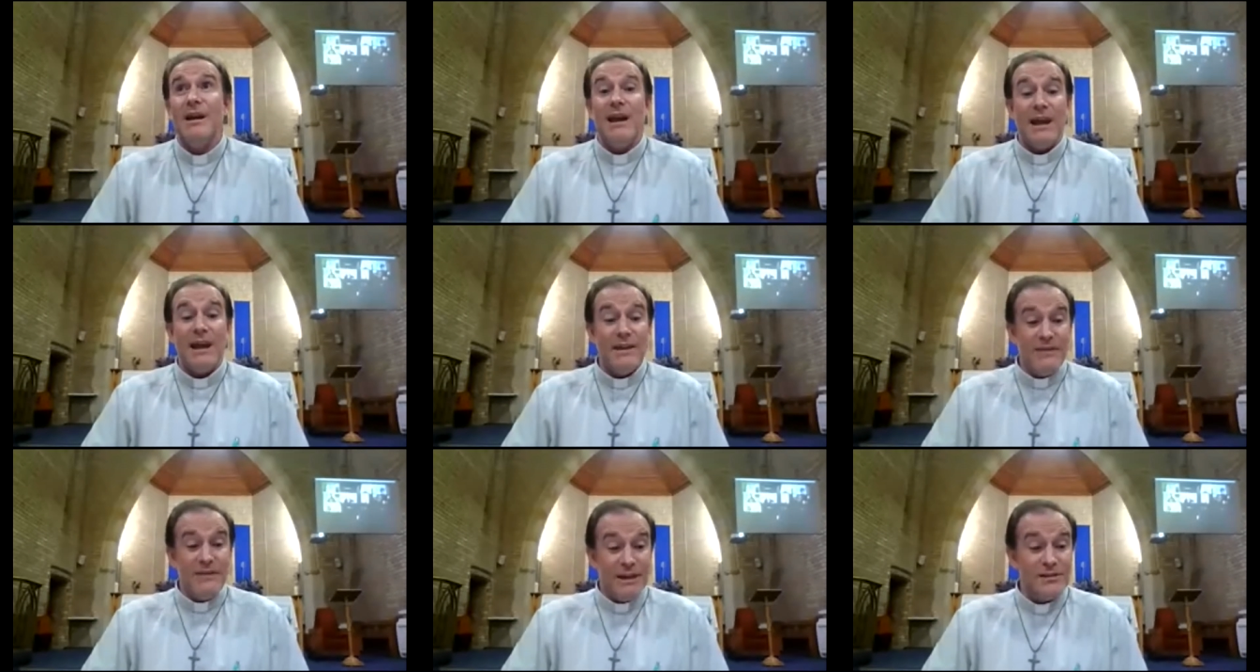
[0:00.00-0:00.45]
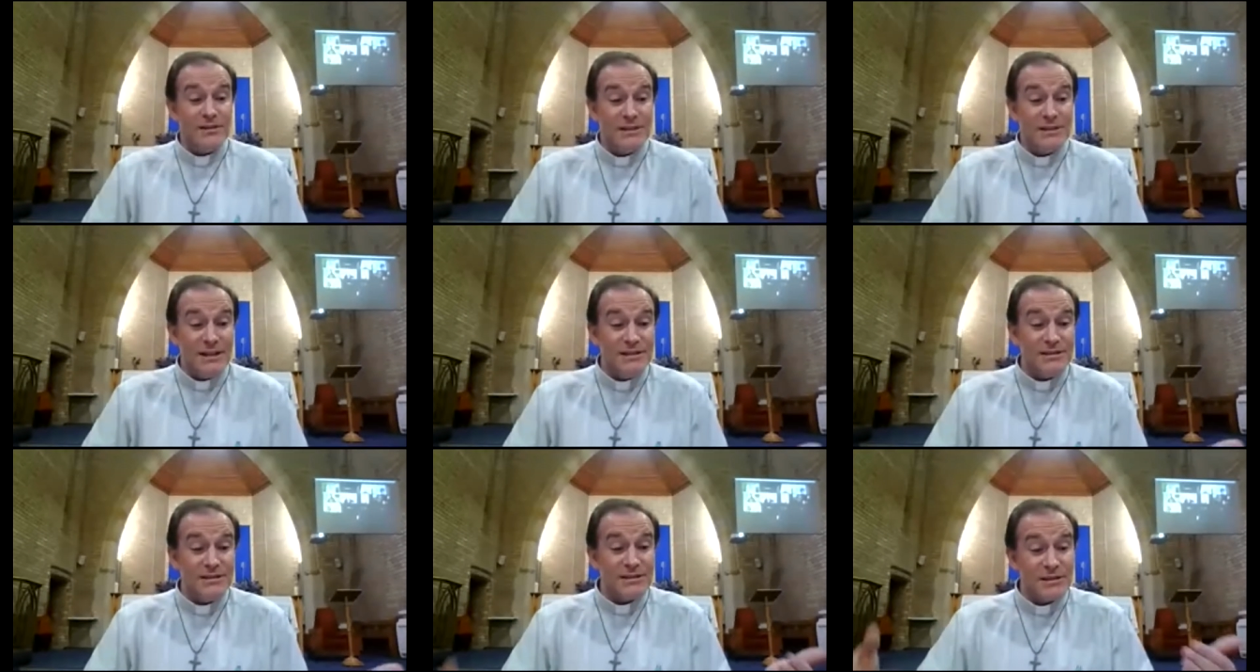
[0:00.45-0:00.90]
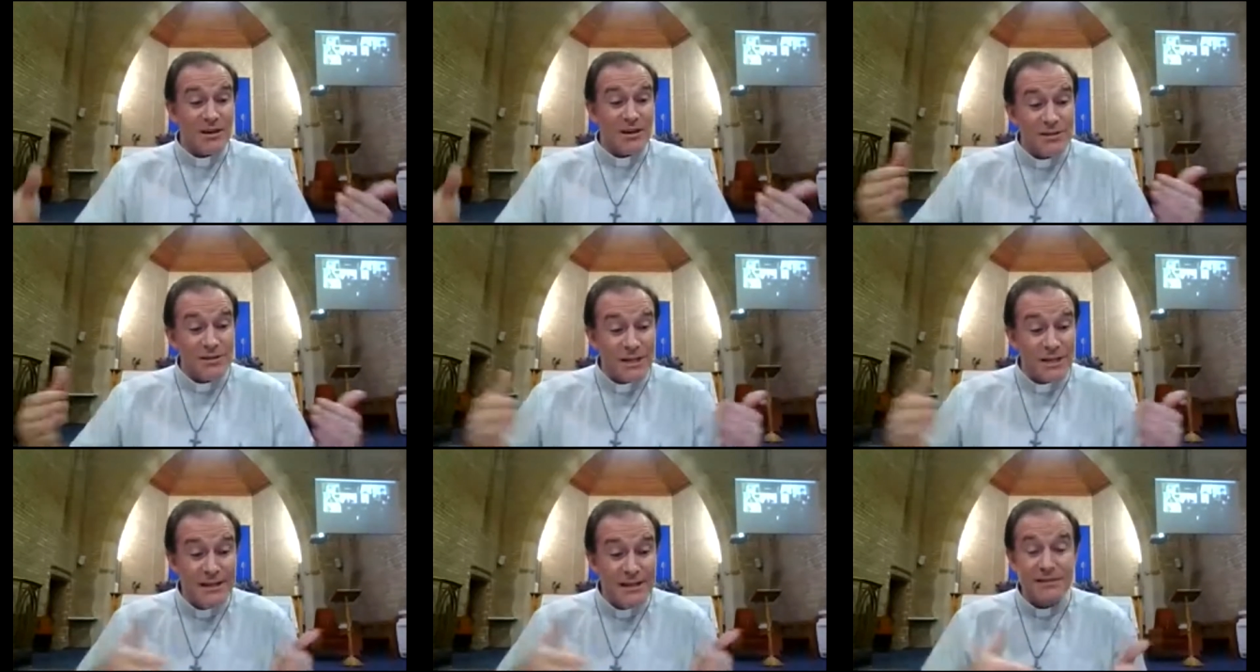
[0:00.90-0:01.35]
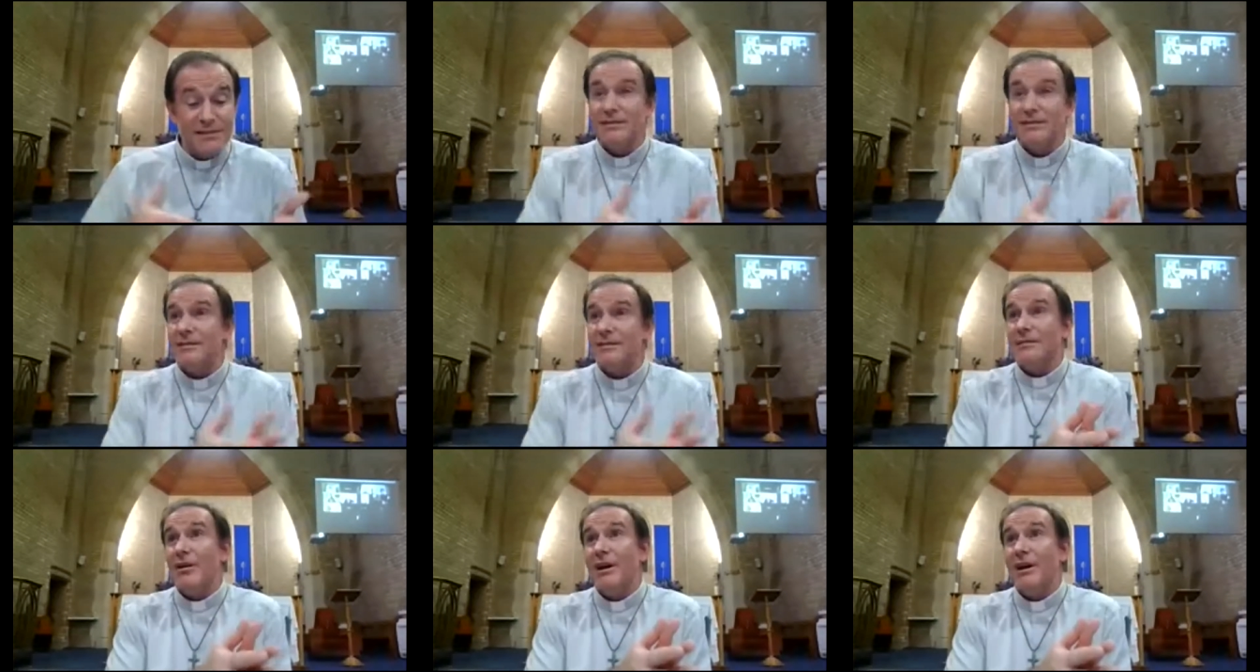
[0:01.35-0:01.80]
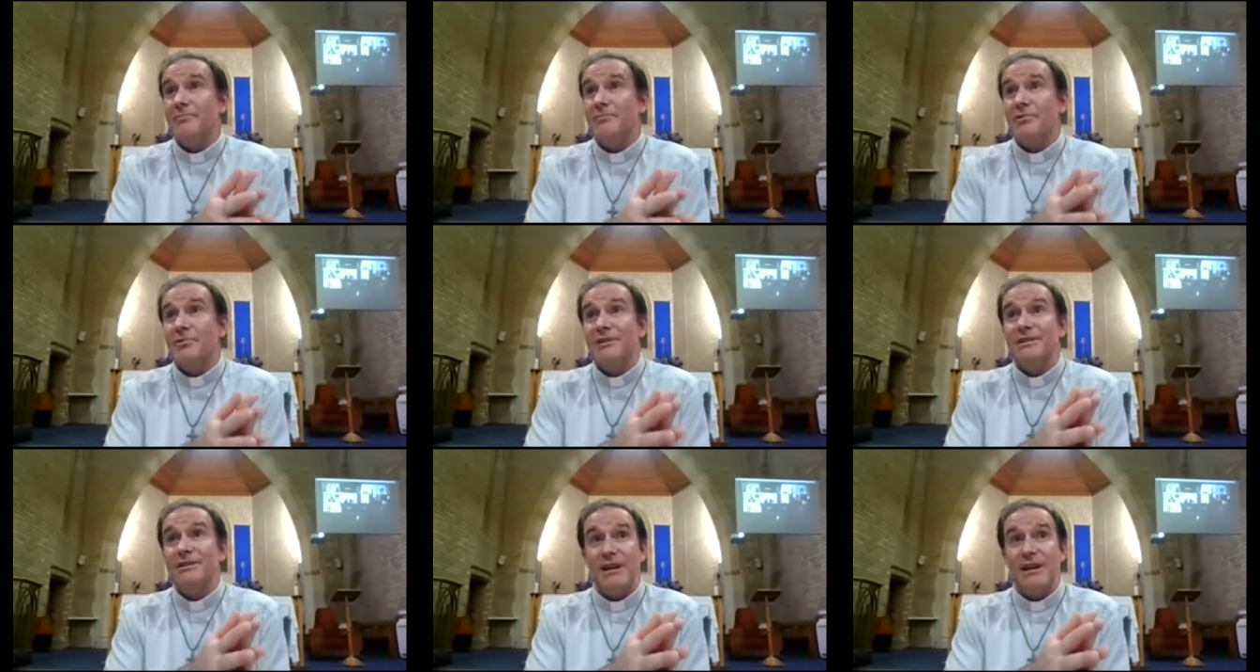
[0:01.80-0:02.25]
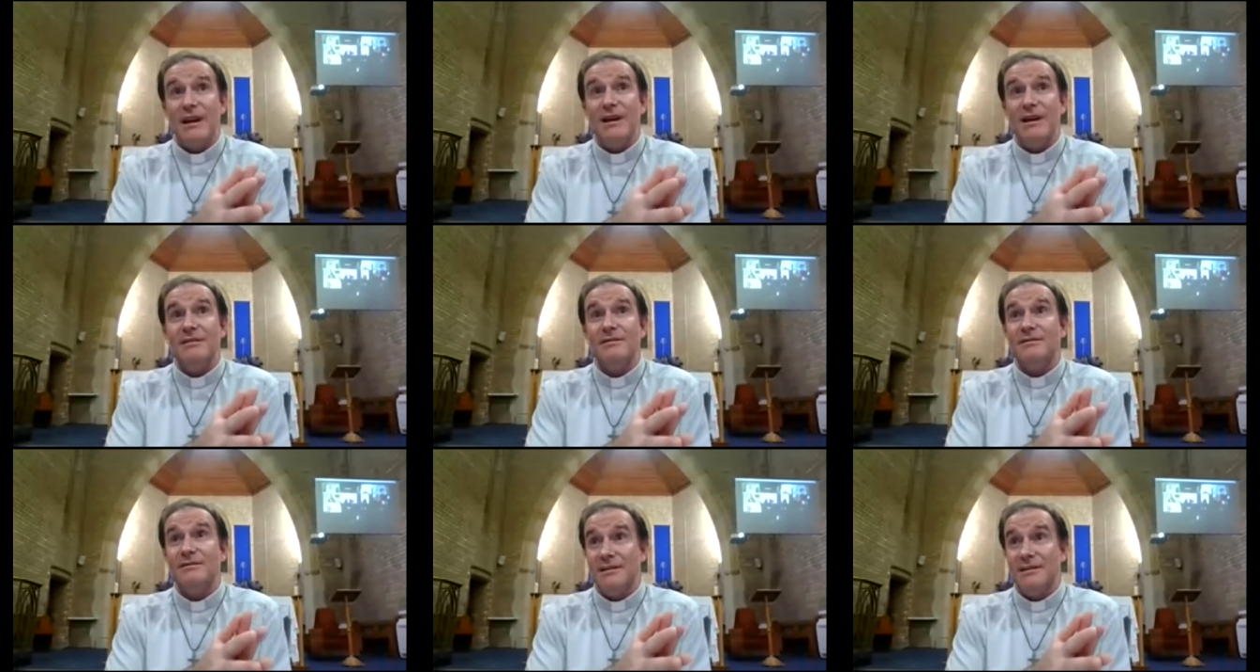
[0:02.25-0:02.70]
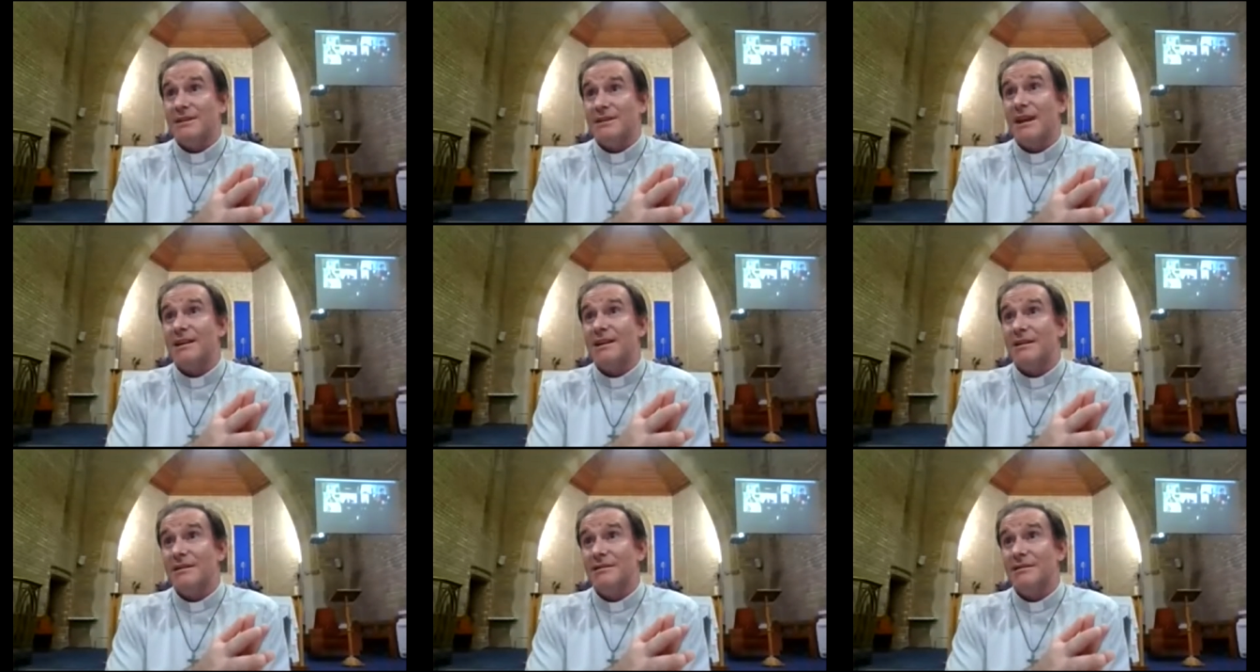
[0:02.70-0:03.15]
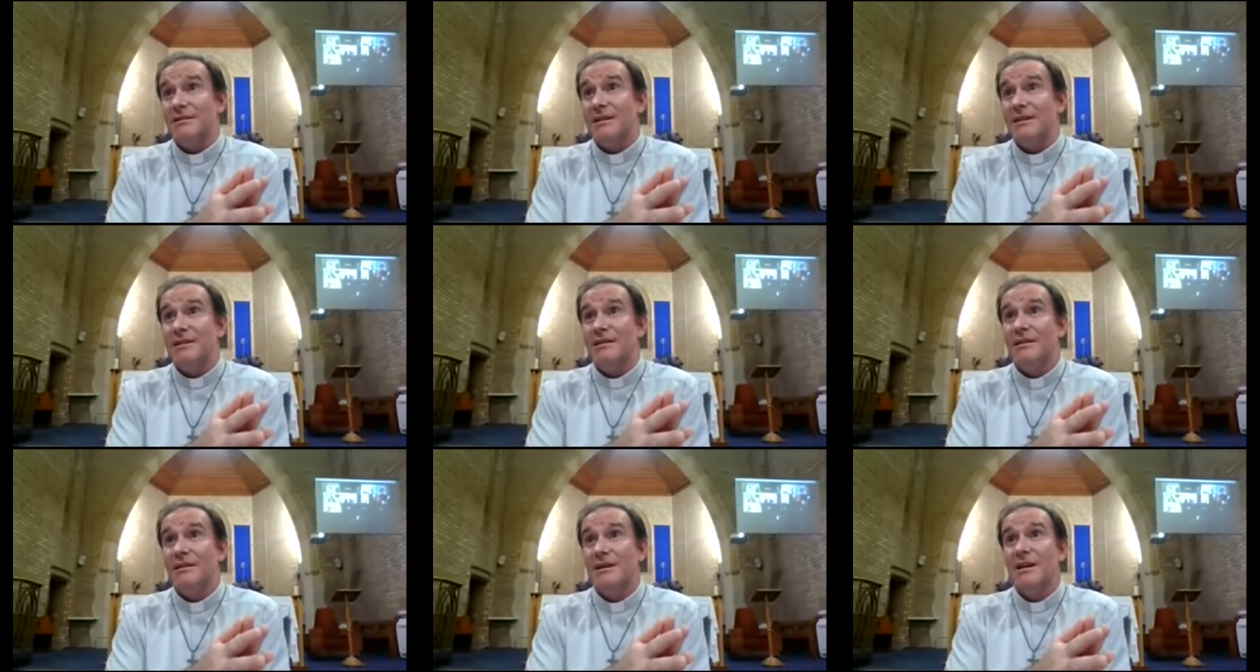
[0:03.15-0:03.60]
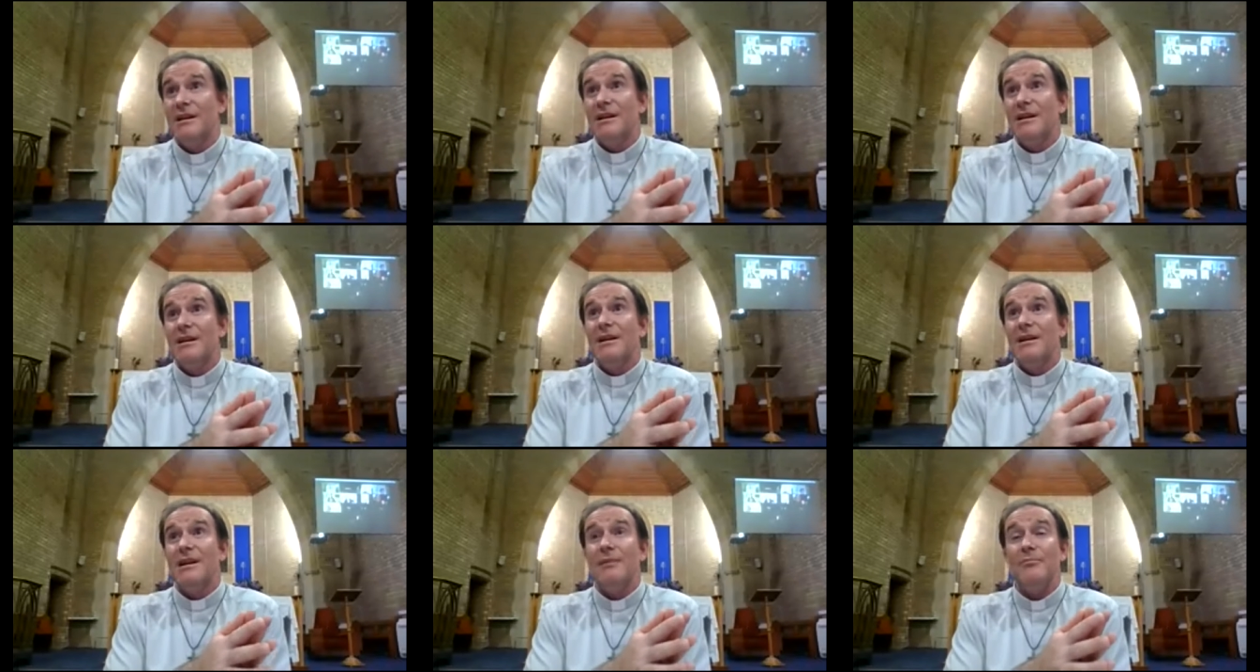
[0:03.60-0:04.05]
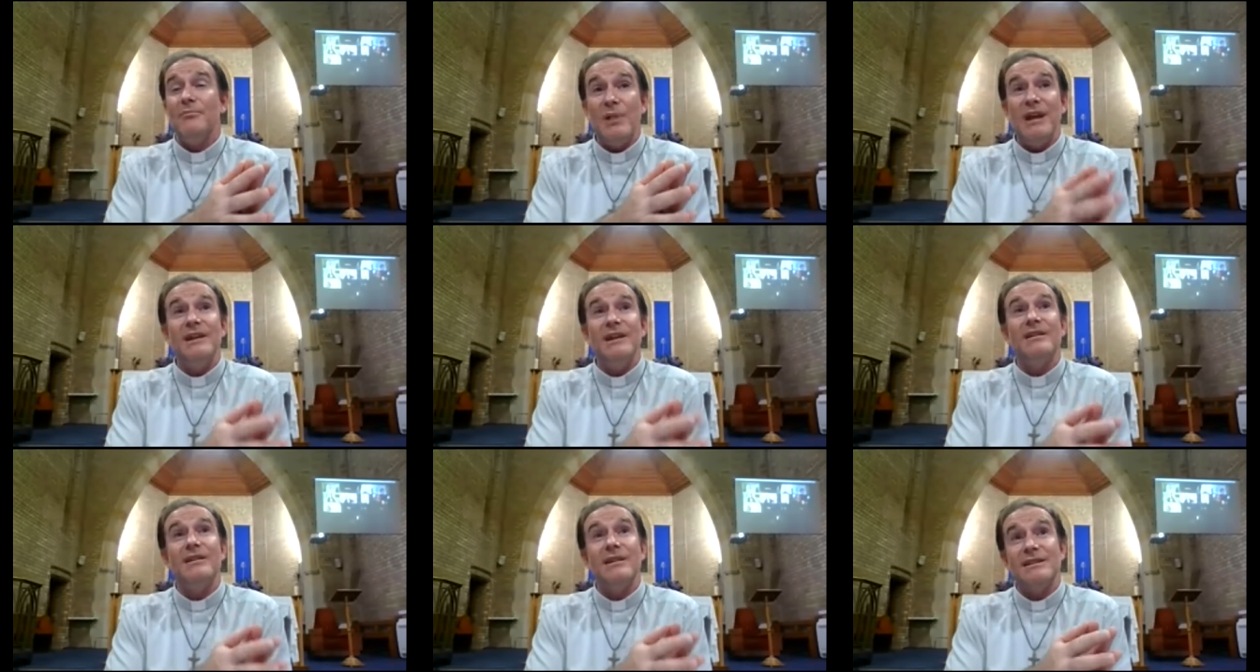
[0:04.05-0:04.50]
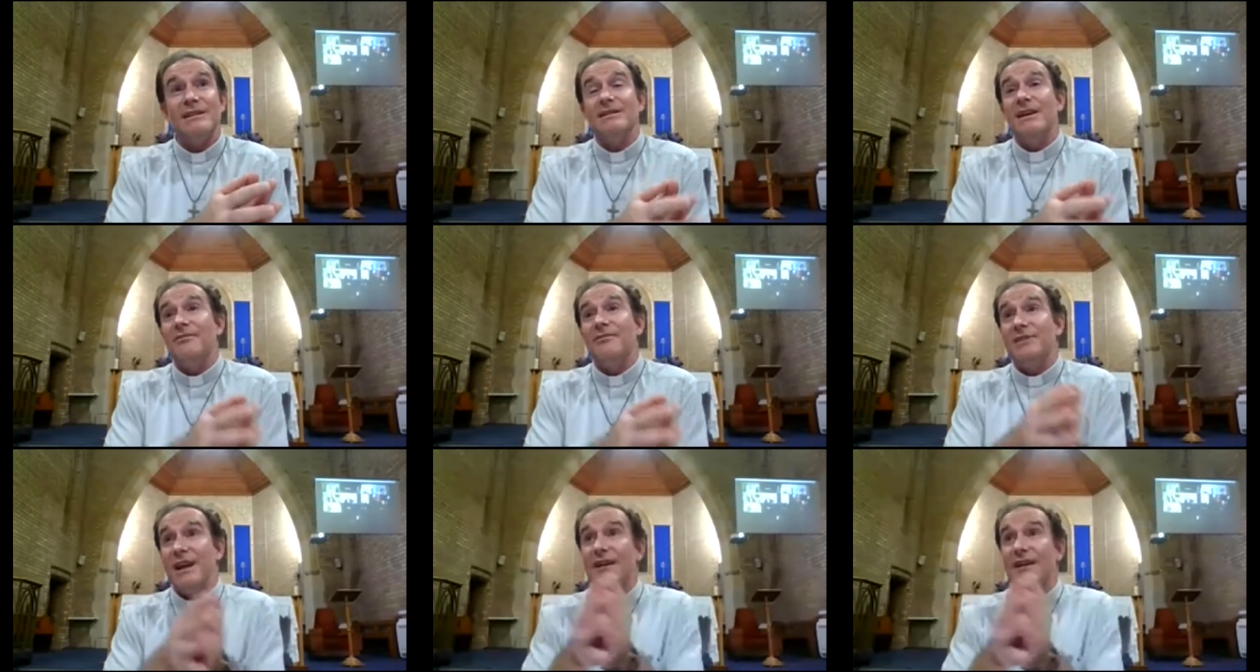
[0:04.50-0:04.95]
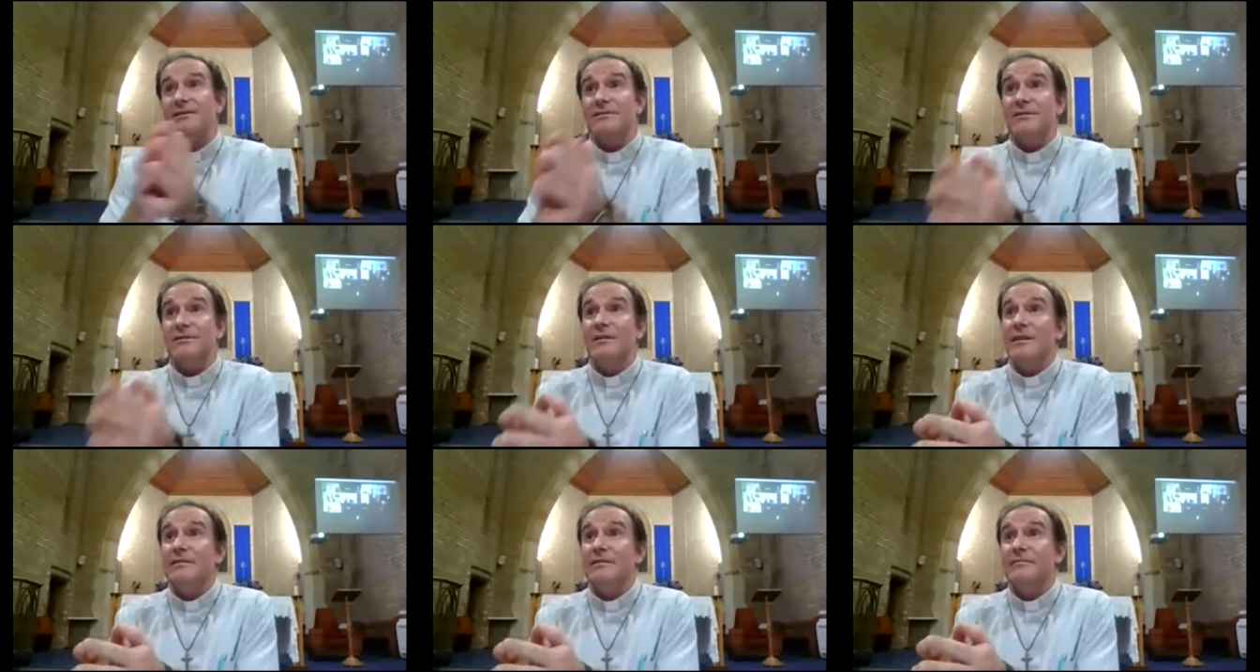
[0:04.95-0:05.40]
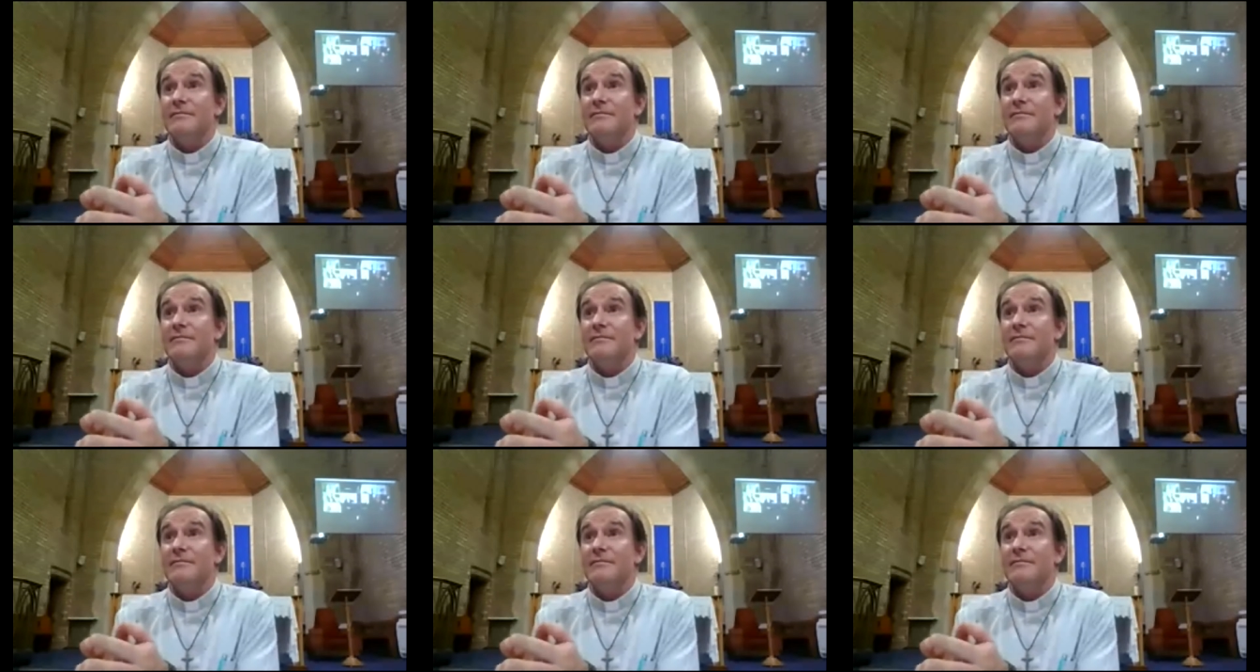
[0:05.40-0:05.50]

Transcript: And then Jesus goes into the high priest's house, gets taken in there, and Peter gets left outside.